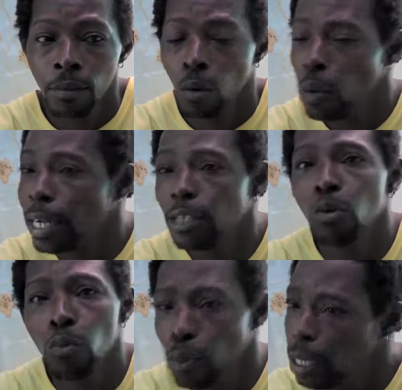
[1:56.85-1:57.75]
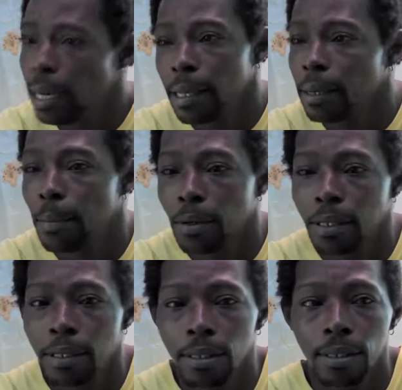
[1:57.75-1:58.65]
what I don't really like about
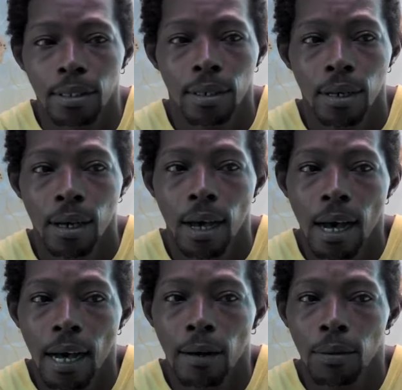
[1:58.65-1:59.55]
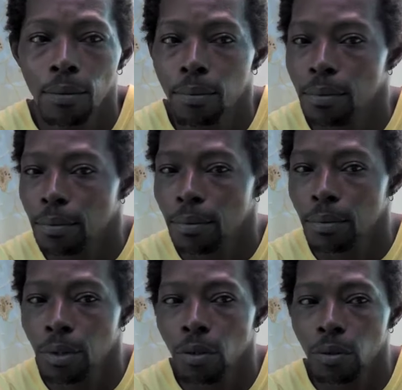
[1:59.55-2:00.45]
it is how,
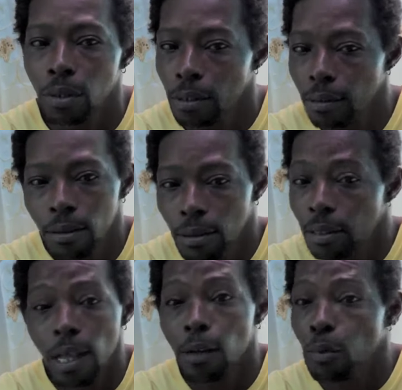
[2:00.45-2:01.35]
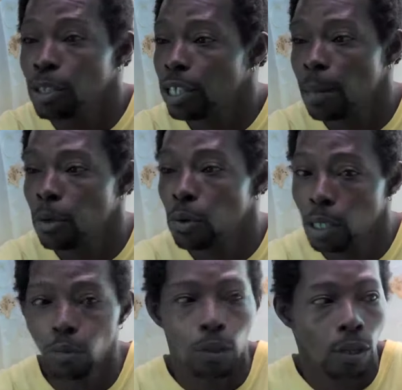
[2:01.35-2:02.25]
you know, at one time ago
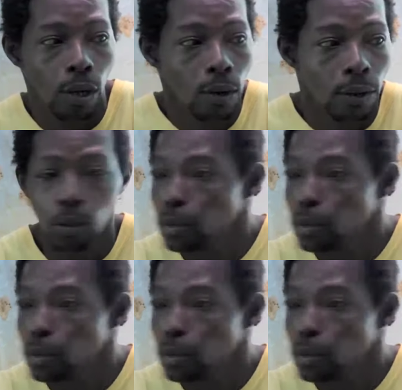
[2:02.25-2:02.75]
this was the law. You